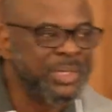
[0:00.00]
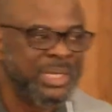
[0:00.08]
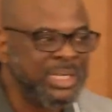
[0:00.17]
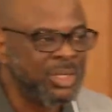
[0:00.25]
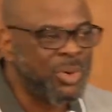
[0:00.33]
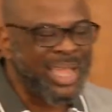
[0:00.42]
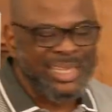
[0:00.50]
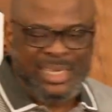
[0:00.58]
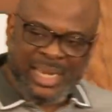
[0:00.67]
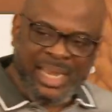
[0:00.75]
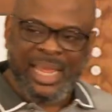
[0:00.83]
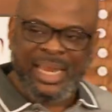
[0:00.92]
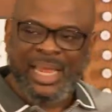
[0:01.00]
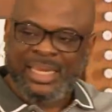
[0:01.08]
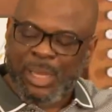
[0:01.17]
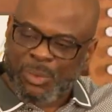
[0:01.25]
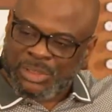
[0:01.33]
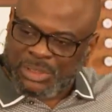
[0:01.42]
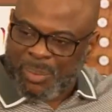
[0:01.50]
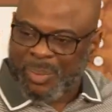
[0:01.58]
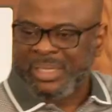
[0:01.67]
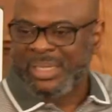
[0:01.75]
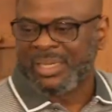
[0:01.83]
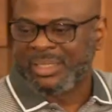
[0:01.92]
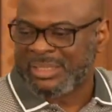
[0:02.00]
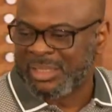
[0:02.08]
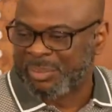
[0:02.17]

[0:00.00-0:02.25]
didn't quite declare that there was somebody else in the